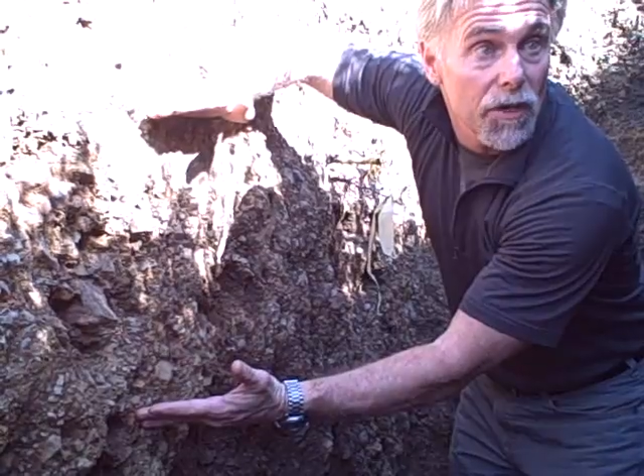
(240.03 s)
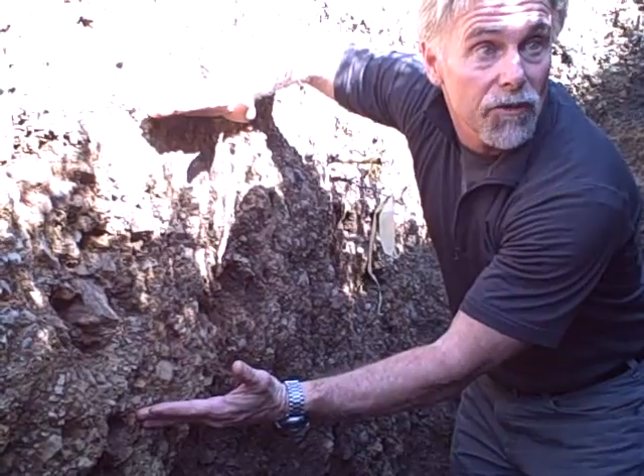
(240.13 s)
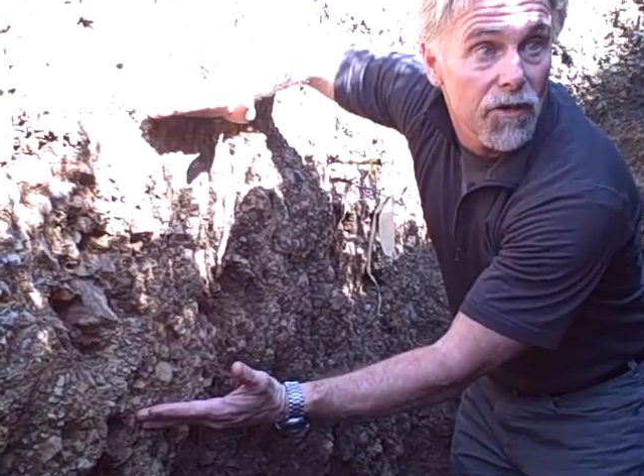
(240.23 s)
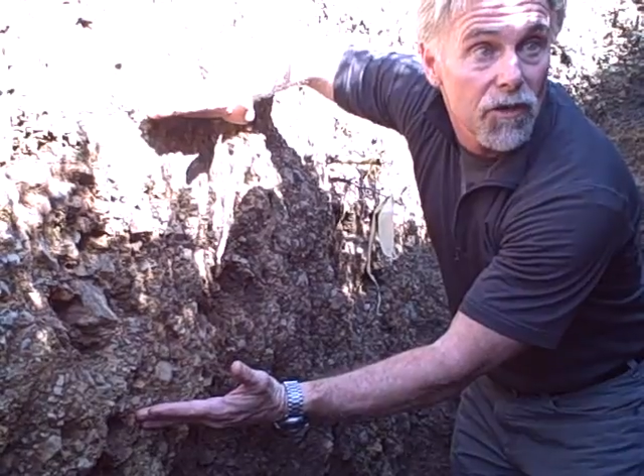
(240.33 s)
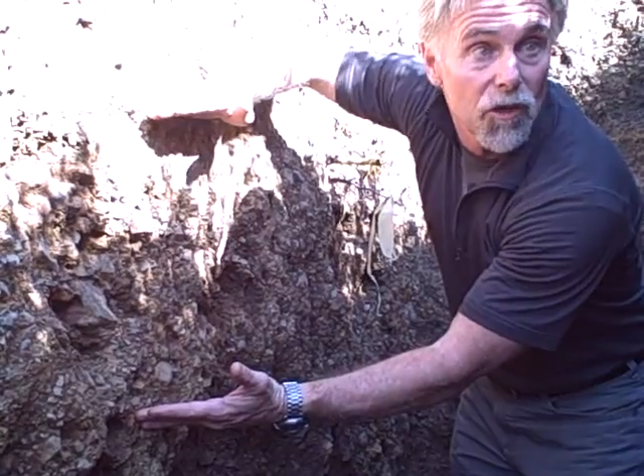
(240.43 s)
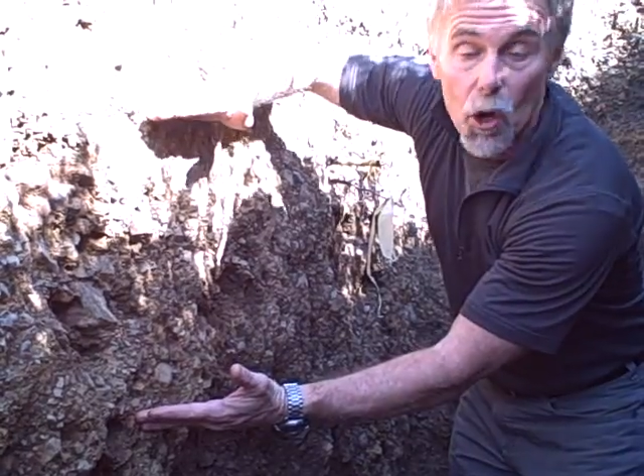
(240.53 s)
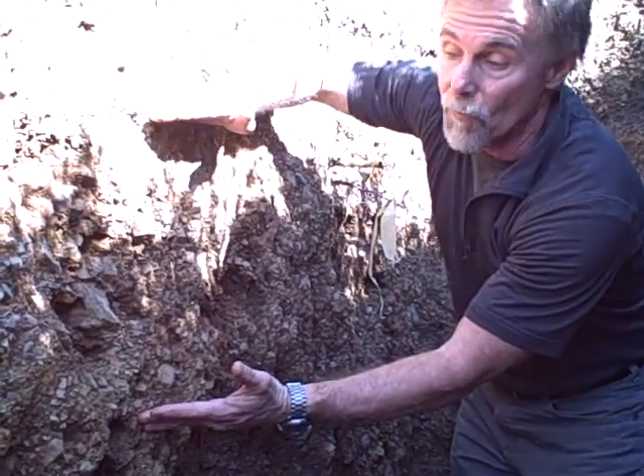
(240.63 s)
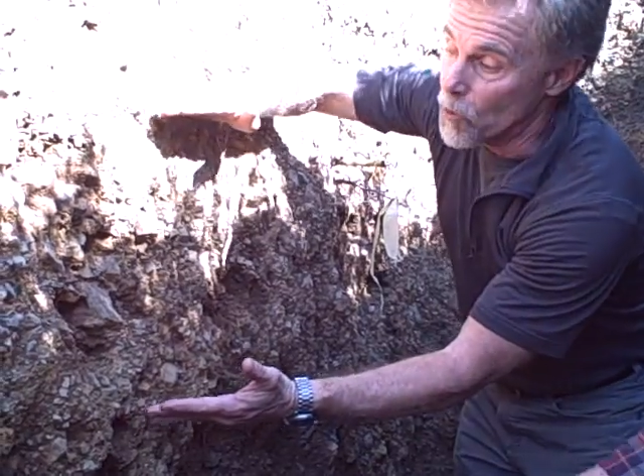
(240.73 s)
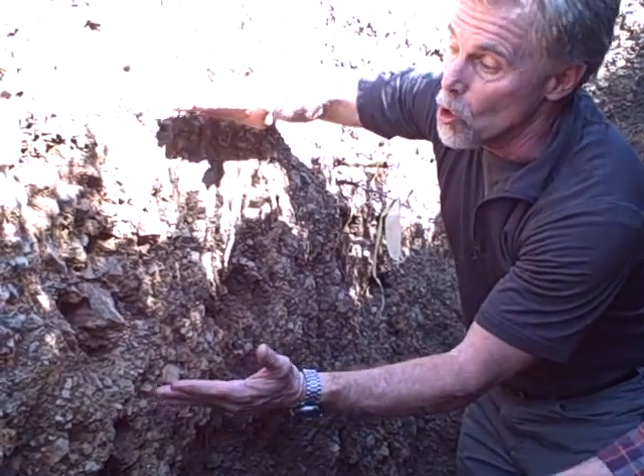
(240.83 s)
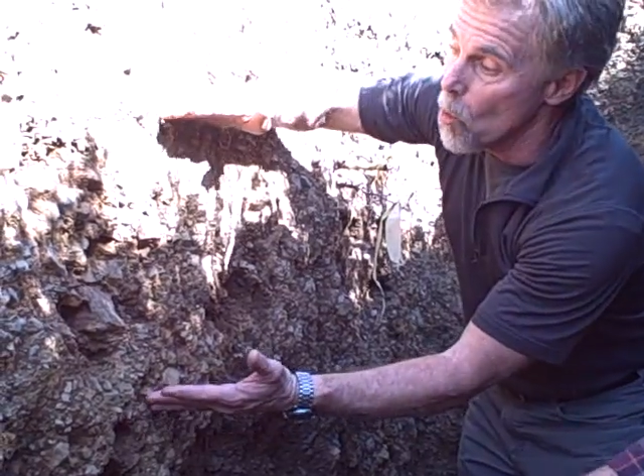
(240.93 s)
is. So
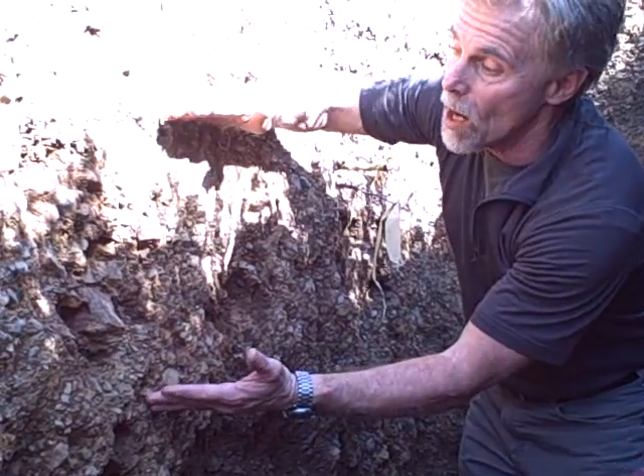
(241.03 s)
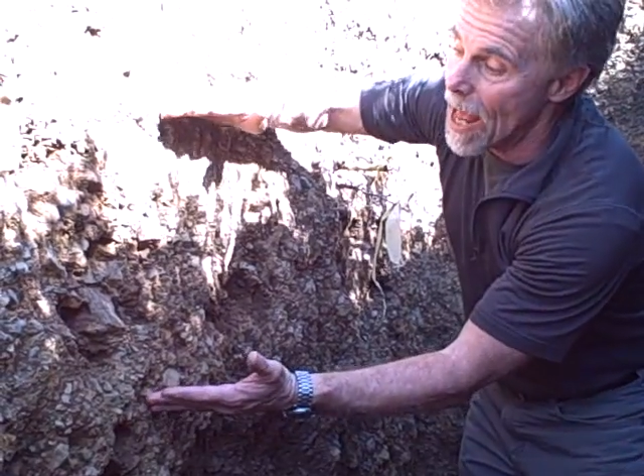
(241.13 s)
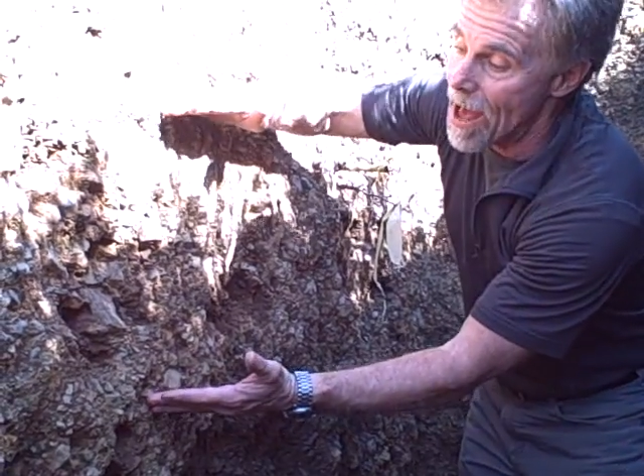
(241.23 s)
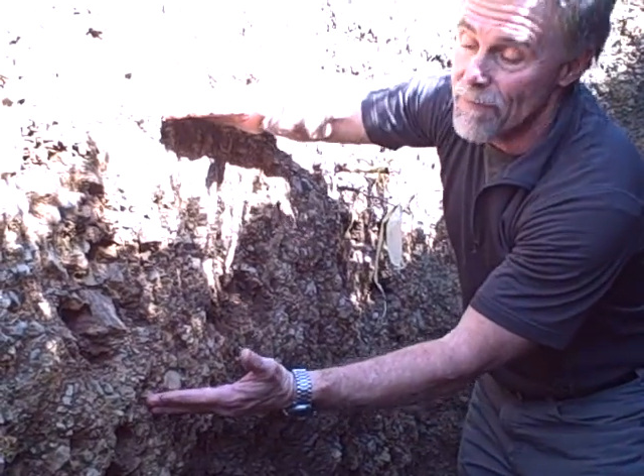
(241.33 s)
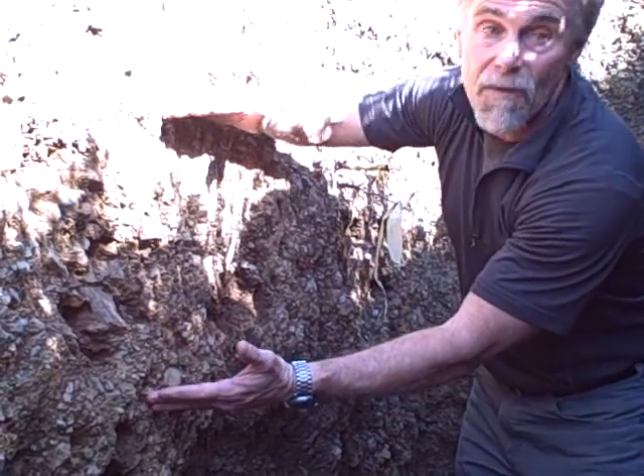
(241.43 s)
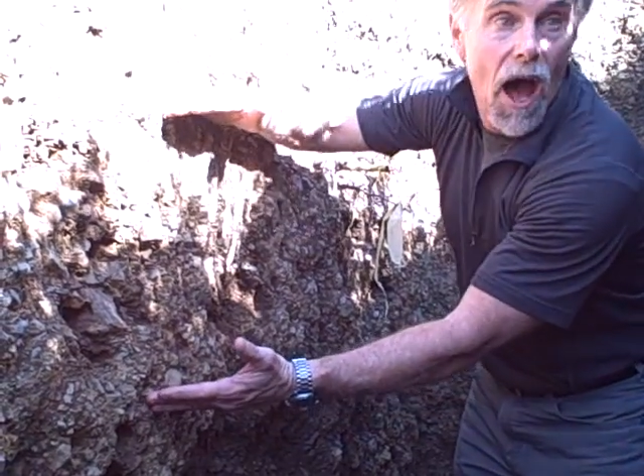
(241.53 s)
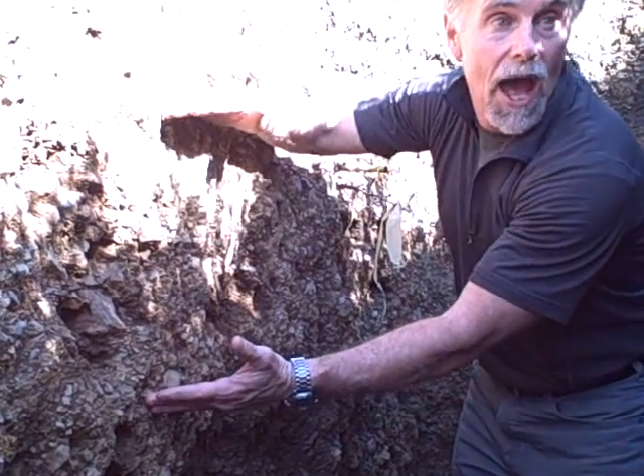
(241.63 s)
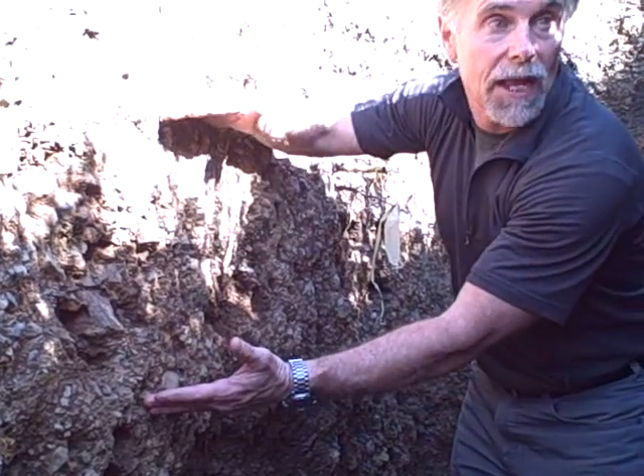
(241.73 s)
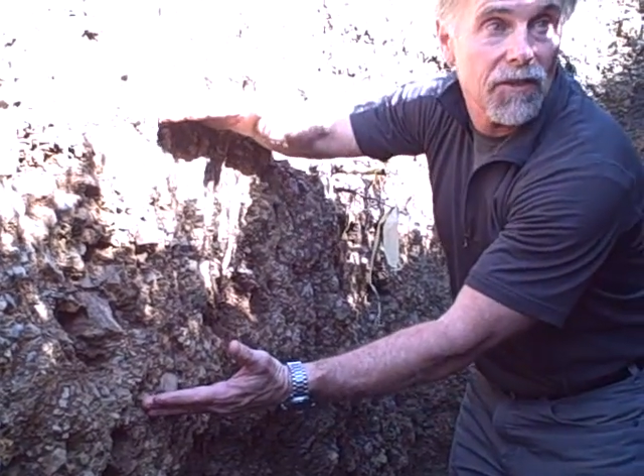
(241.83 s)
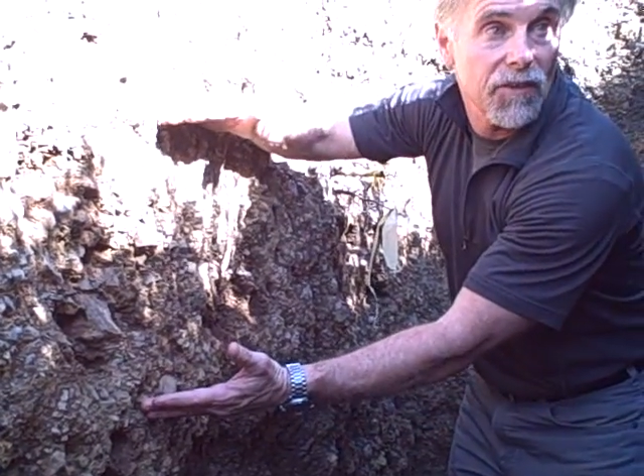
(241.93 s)
if you want to have
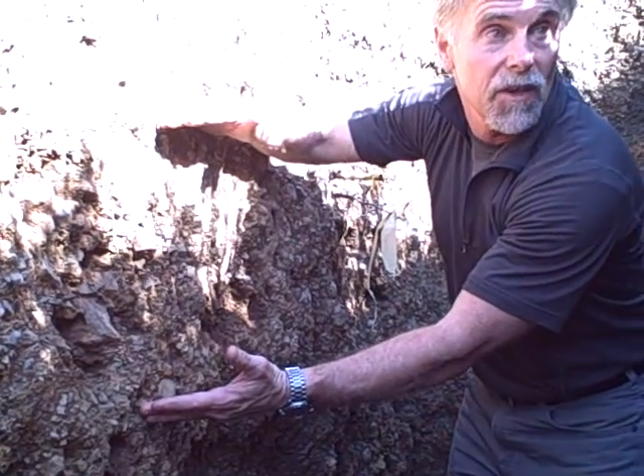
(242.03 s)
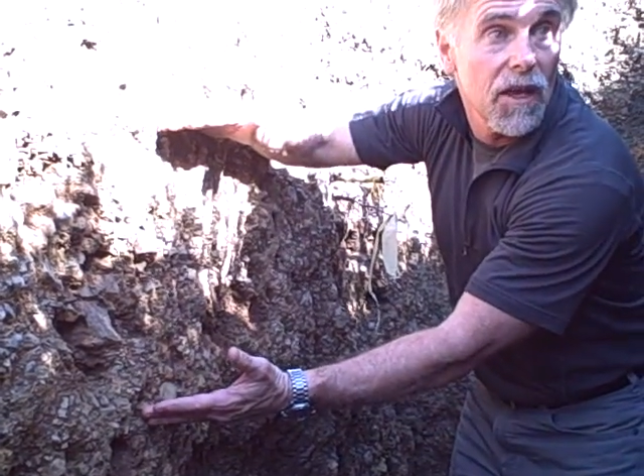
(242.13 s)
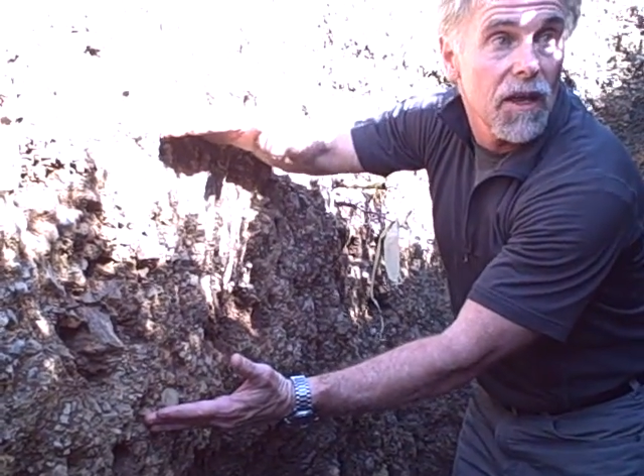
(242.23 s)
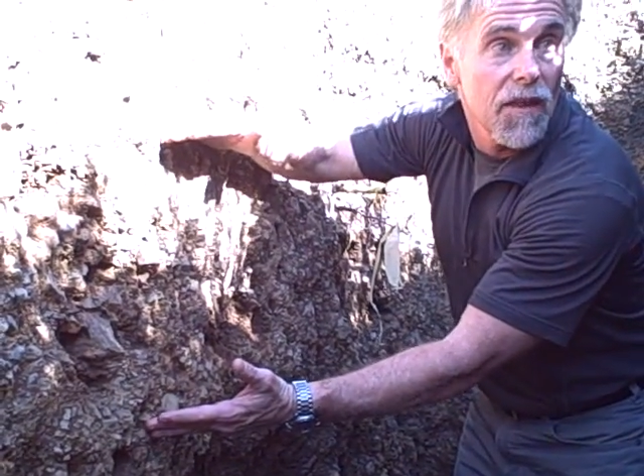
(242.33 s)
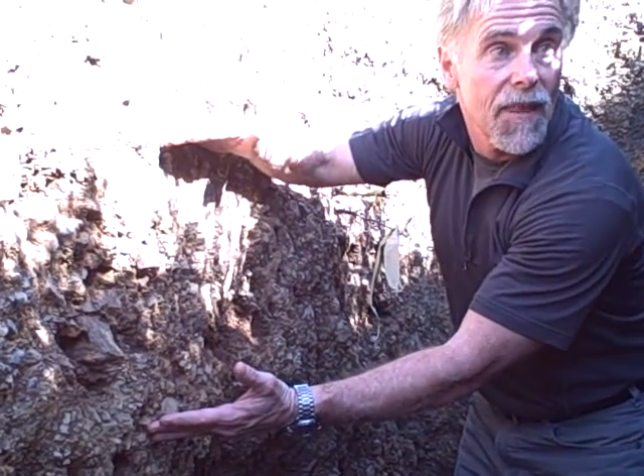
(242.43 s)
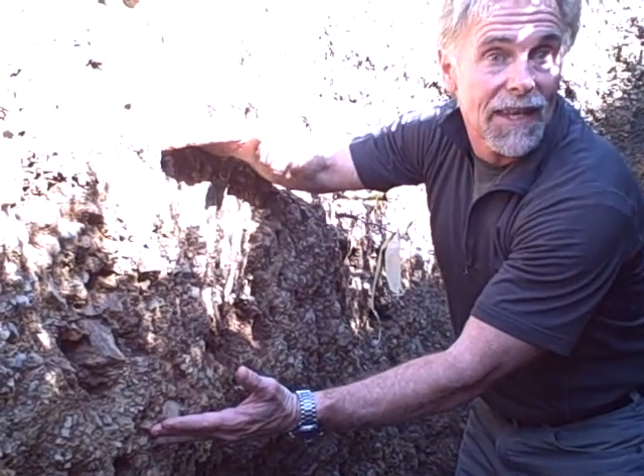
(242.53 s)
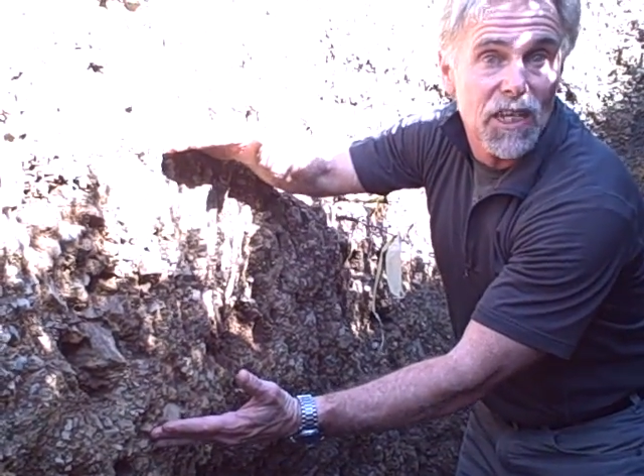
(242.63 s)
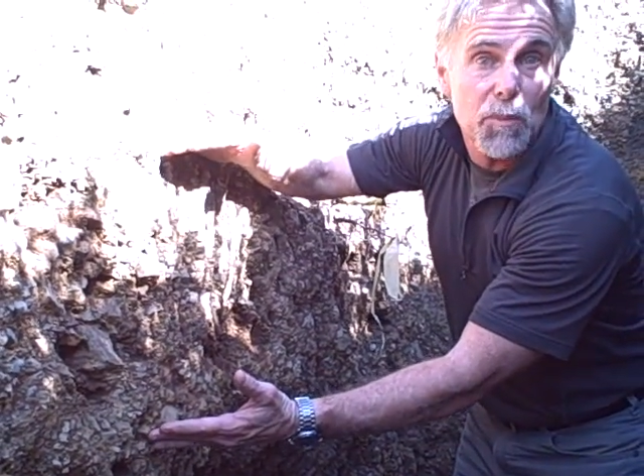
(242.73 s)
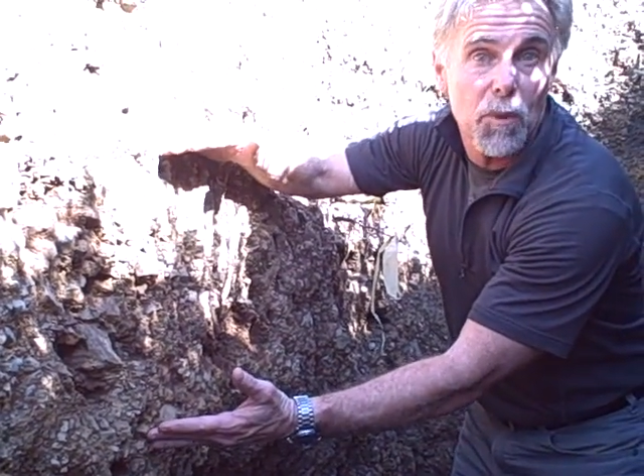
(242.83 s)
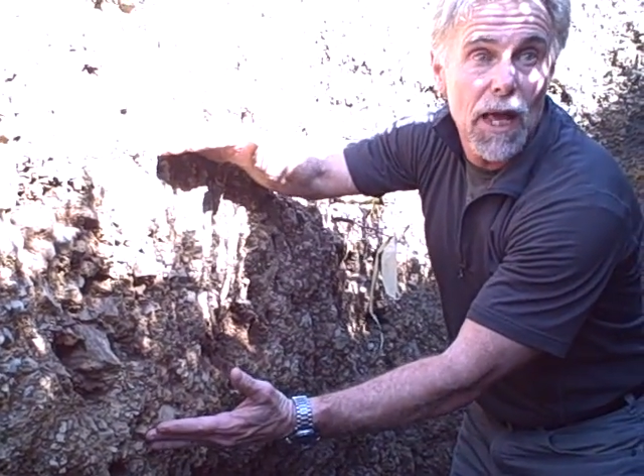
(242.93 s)
vines that
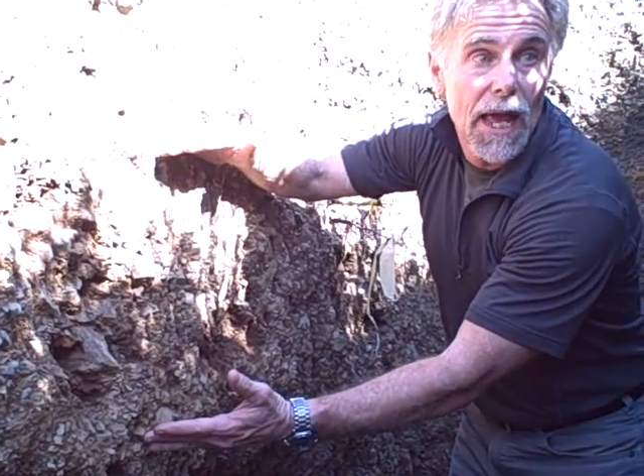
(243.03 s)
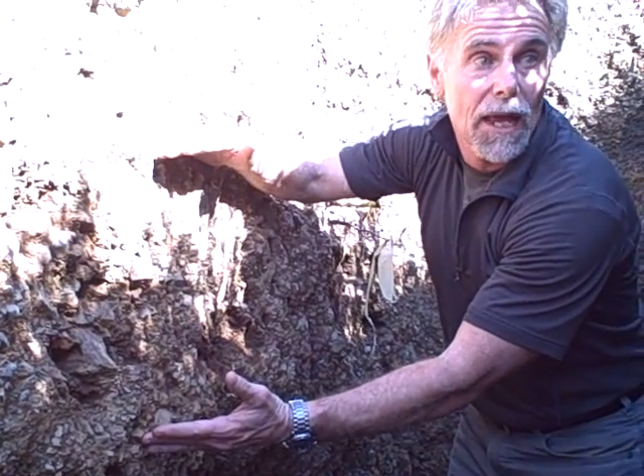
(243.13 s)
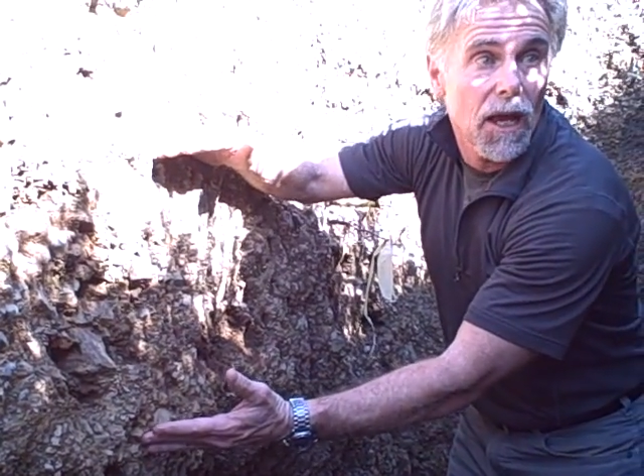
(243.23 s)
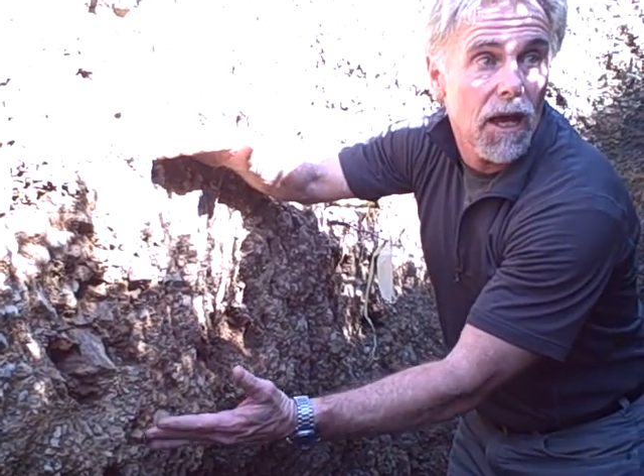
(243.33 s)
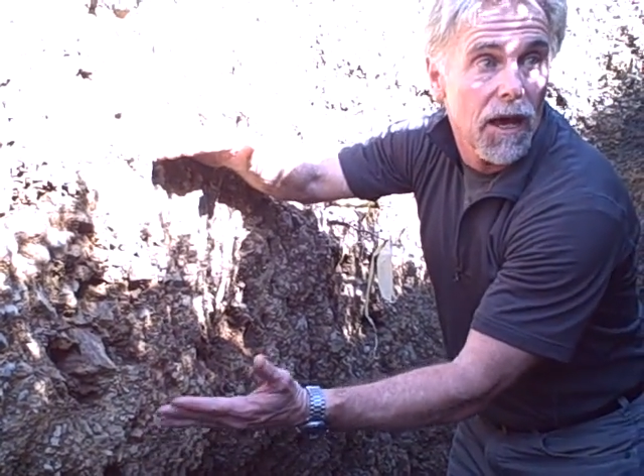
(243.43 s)
display,